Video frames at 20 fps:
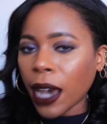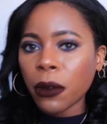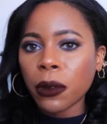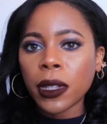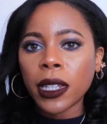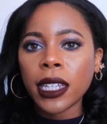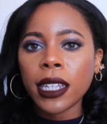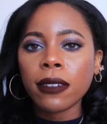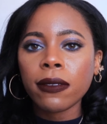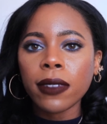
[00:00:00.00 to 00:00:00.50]
will
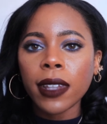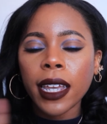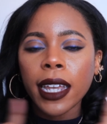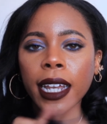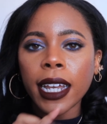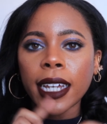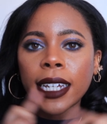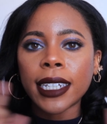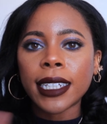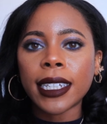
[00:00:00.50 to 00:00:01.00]
leave
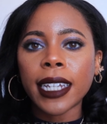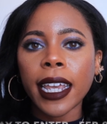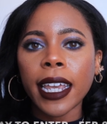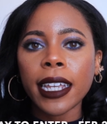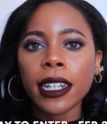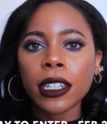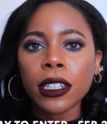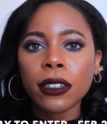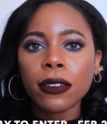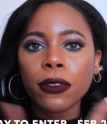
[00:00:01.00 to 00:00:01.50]
like a
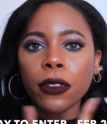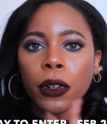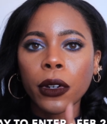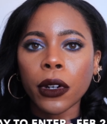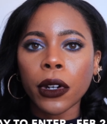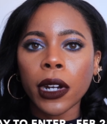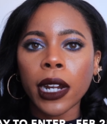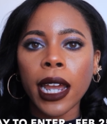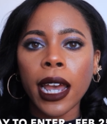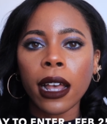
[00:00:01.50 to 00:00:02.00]
date
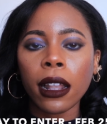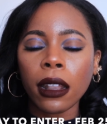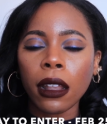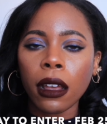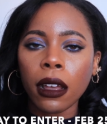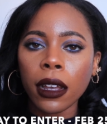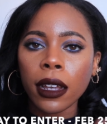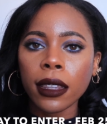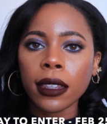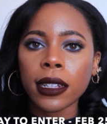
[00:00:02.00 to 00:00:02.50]
for how
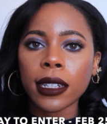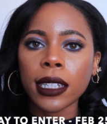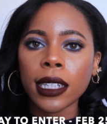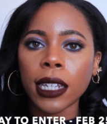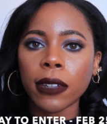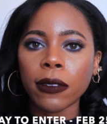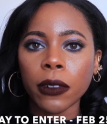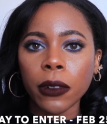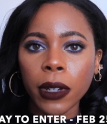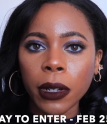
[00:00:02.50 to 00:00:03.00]
long this
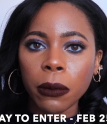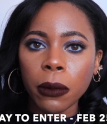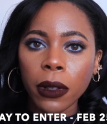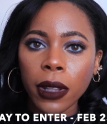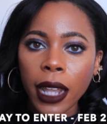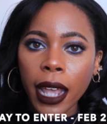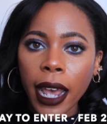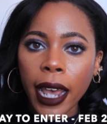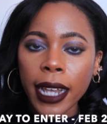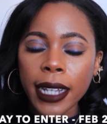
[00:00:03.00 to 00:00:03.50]
giveaway will
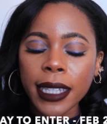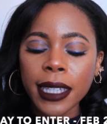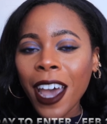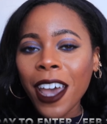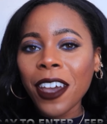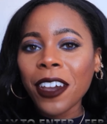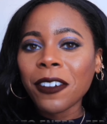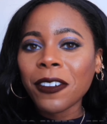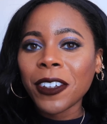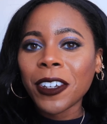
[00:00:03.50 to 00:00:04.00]
last. I
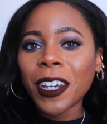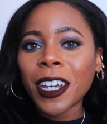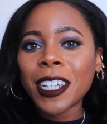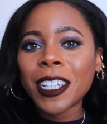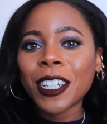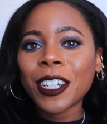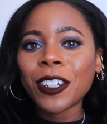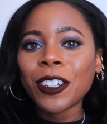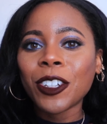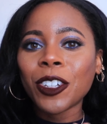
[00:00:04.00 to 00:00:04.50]
hope you guys
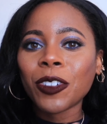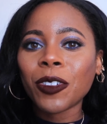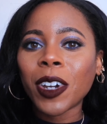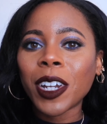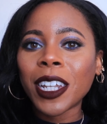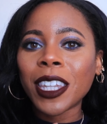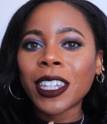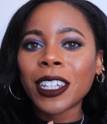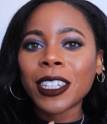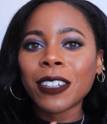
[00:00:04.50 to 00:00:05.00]

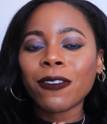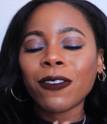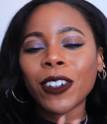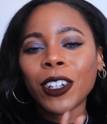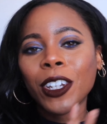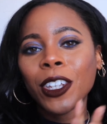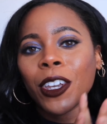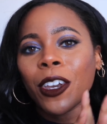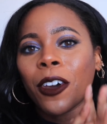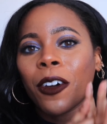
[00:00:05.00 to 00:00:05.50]
enjoyed this
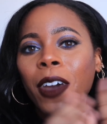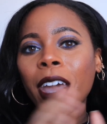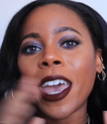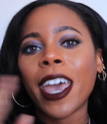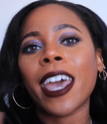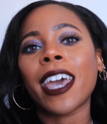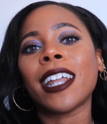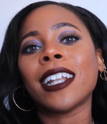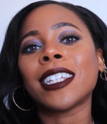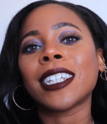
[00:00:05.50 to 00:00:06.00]
video
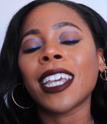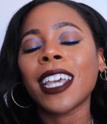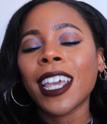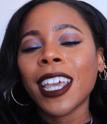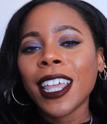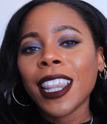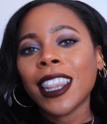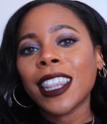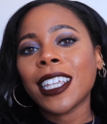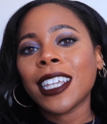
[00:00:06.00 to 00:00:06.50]
and
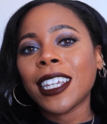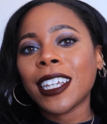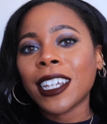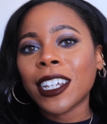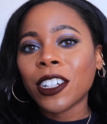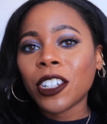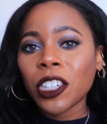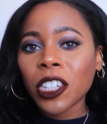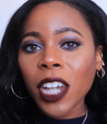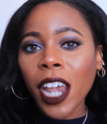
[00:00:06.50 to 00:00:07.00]
the
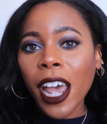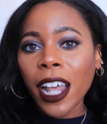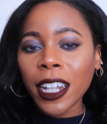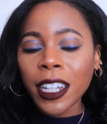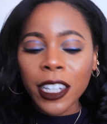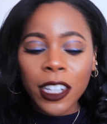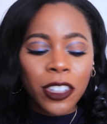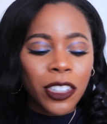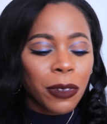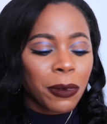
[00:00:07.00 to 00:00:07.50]

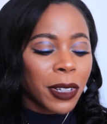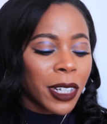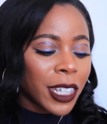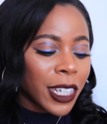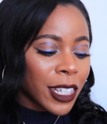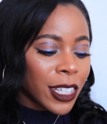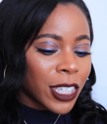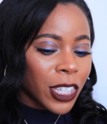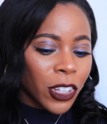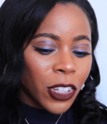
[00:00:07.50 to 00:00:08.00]
challenge. I'm going to
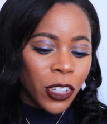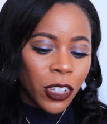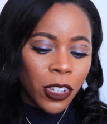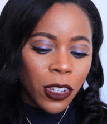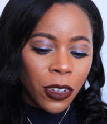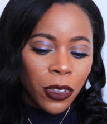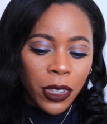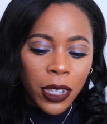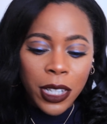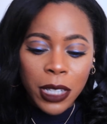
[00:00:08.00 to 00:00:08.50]
continue to
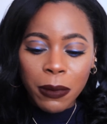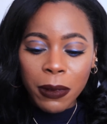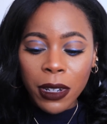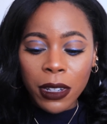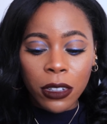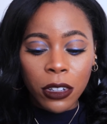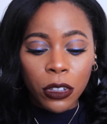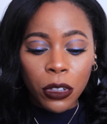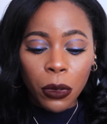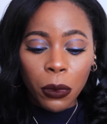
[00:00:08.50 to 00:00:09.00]
do this
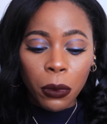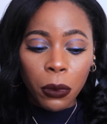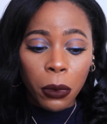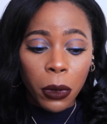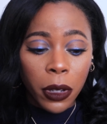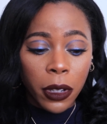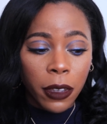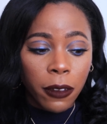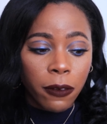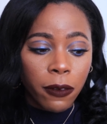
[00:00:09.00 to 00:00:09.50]
because it's
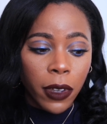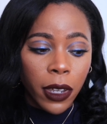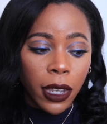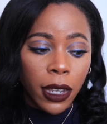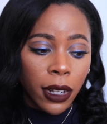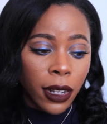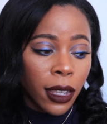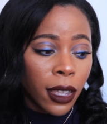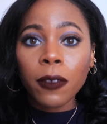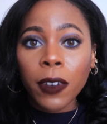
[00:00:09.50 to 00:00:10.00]
really
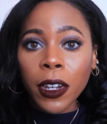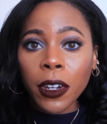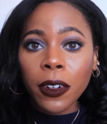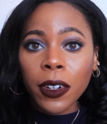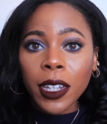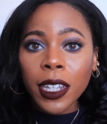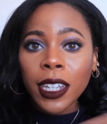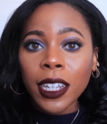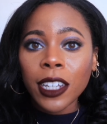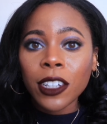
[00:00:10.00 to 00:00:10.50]
fun,
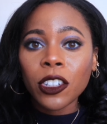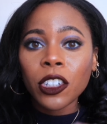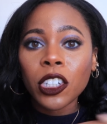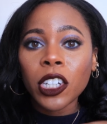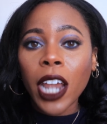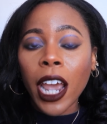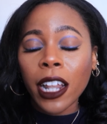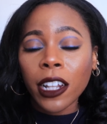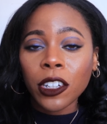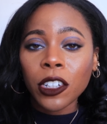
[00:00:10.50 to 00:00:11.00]
very
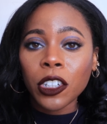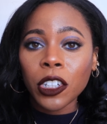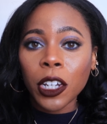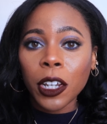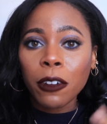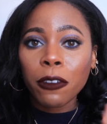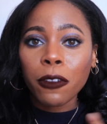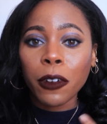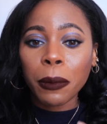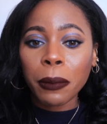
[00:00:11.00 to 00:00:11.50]
challenging
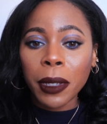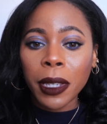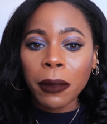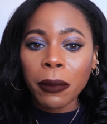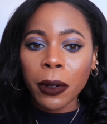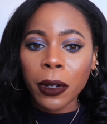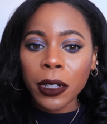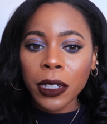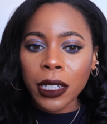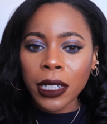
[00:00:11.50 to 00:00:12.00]
for me
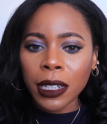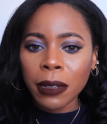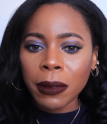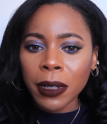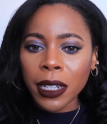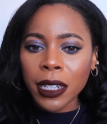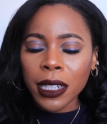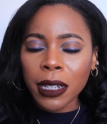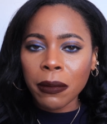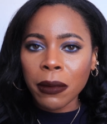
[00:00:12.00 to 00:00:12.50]
personally
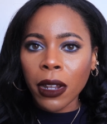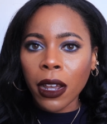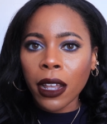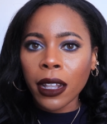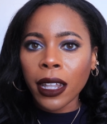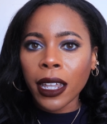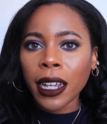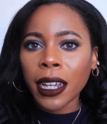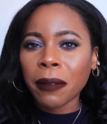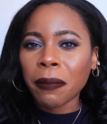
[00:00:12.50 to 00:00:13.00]
because I'm not
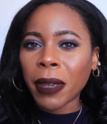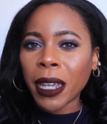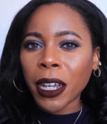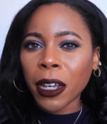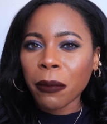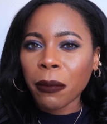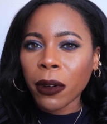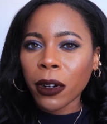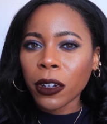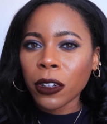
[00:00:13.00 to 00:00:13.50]
like a
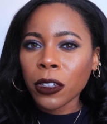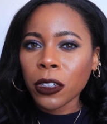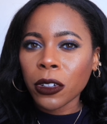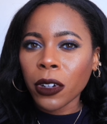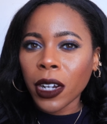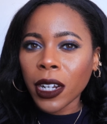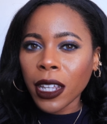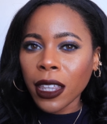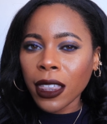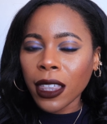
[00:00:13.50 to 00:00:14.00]
makeup artist or
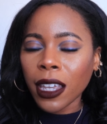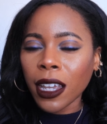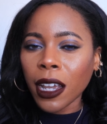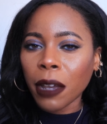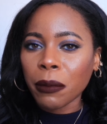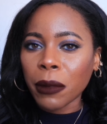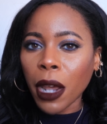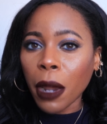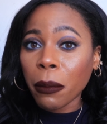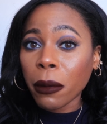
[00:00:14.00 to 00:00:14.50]
anything.
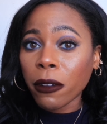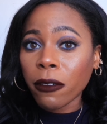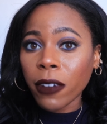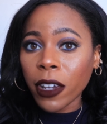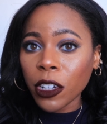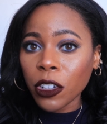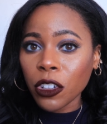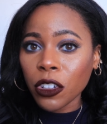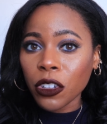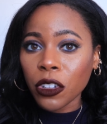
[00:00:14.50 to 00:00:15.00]
I'm not
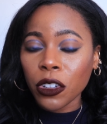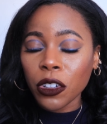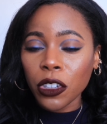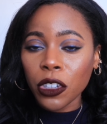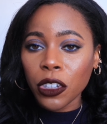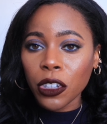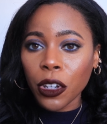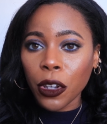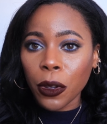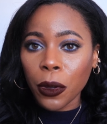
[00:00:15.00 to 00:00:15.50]
professional,
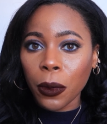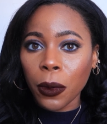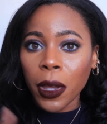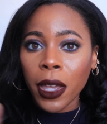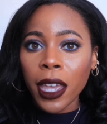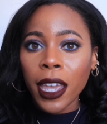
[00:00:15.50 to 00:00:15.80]
so